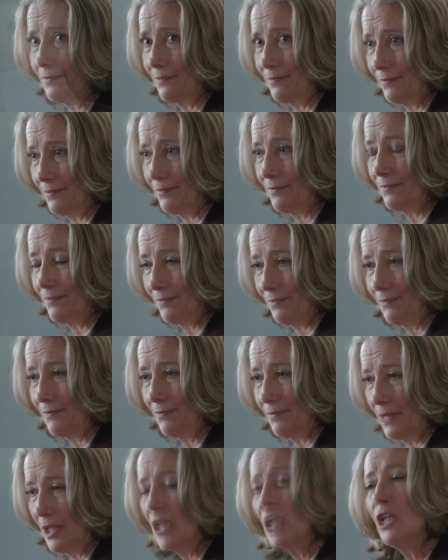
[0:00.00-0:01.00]
She asks
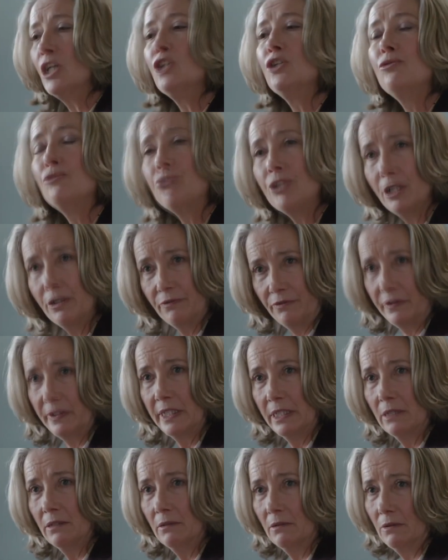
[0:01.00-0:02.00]
him what happens when the
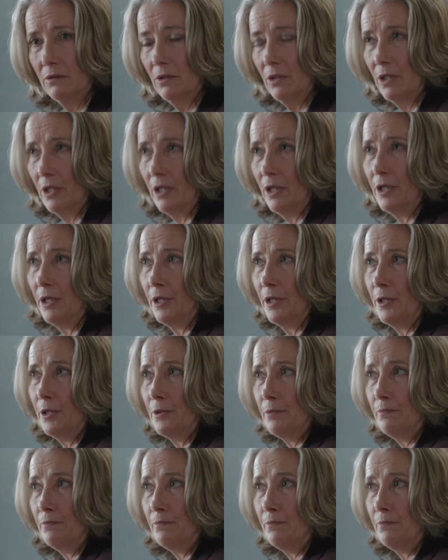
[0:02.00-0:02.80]
other person doesn't want to have